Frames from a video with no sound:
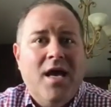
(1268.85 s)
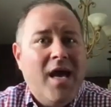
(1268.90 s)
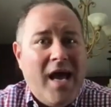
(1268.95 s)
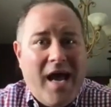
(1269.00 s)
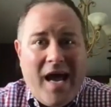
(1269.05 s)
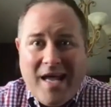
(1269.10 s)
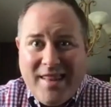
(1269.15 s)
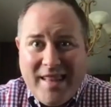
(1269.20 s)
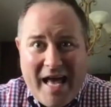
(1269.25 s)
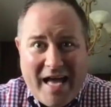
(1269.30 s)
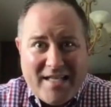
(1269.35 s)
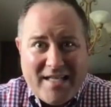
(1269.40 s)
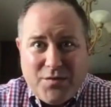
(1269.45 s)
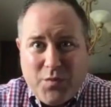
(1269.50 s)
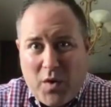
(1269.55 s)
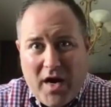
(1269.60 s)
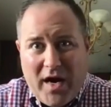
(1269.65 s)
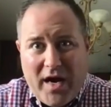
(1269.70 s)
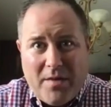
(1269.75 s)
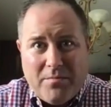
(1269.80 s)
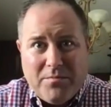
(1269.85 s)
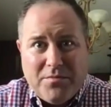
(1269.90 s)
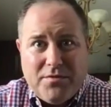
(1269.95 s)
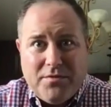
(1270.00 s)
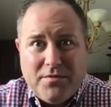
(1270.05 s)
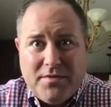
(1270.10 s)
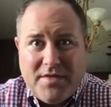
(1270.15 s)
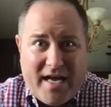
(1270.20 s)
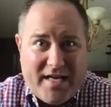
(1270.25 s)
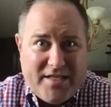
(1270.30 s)
And that's why
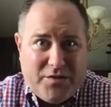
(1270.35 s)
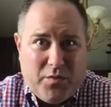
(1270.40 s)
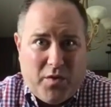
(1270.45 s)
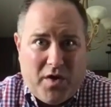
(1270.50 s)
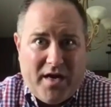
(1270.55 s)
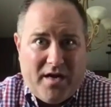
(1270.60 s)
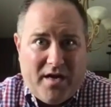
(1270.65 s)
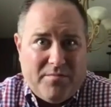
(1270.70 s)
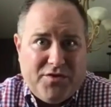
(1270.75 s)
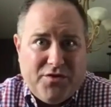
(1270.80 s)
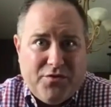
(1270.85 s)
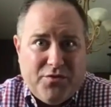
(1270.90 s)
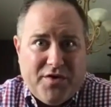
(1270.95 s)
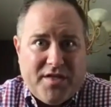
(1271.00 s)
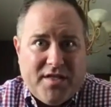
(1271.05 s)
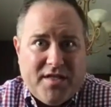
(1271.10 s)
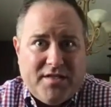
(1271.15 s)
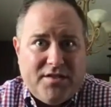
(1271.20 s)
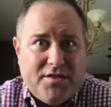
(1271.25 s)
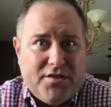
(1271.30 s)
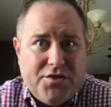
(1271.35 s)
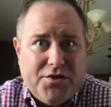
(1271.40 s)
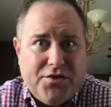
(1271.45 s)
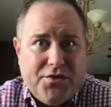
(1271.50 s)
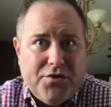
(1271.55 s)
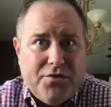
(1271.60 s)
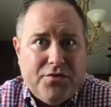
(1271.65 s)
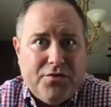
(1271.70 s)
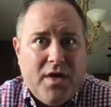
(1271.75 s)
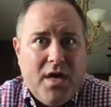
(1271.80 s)
I'm doing this
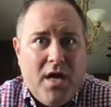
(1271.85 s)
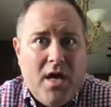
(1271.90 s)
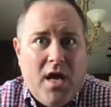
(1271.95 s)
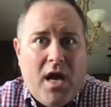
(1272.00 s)
too.